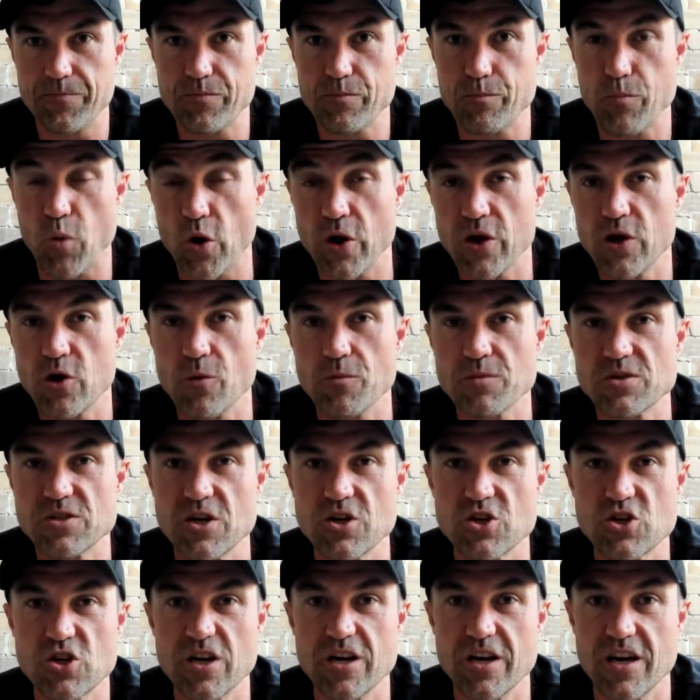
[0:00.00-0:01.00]
body
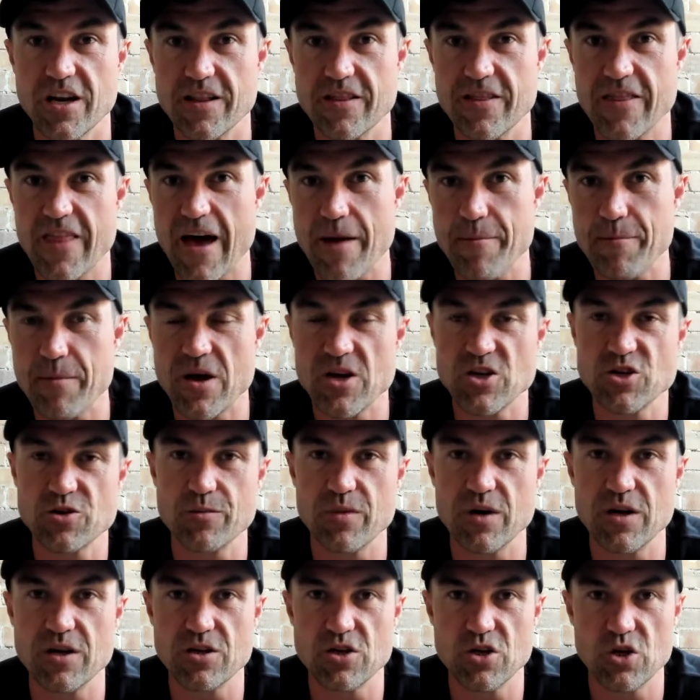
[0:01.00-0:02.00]
composition, and that
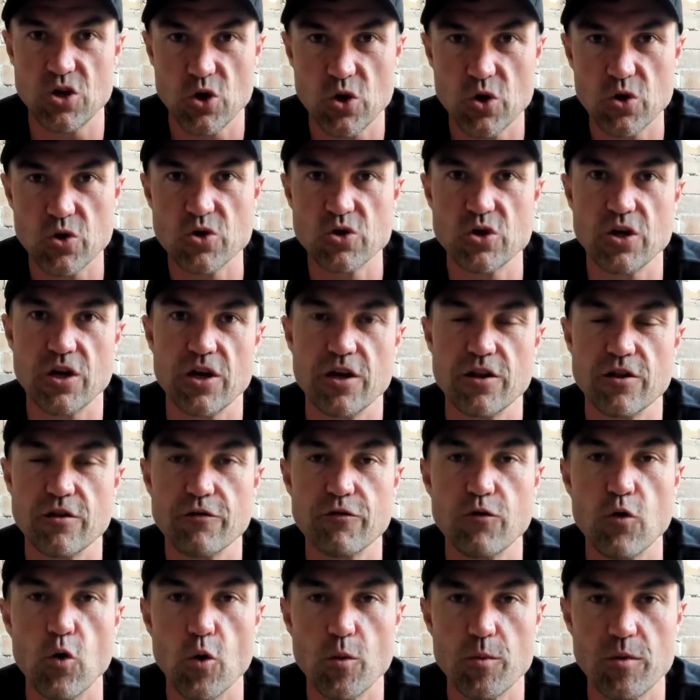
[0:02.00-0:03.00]
measurement usually in the
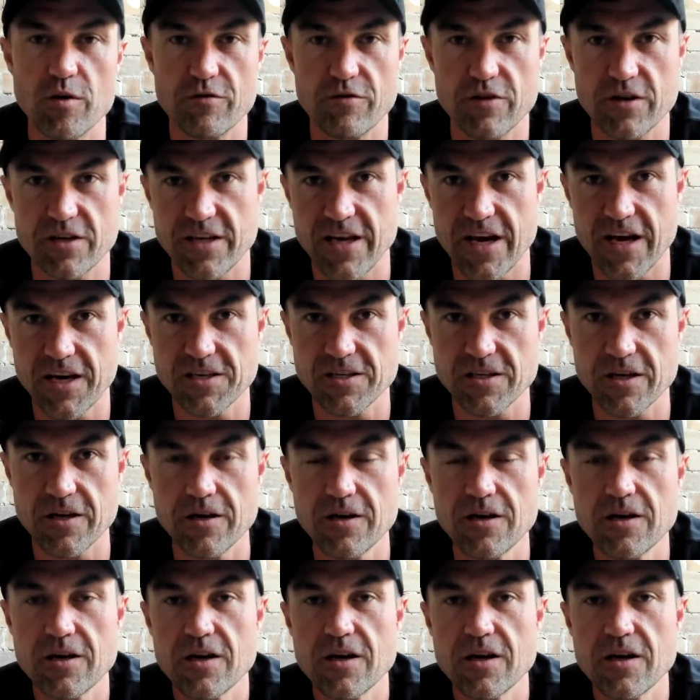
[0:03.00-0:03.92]
form of a DEXA.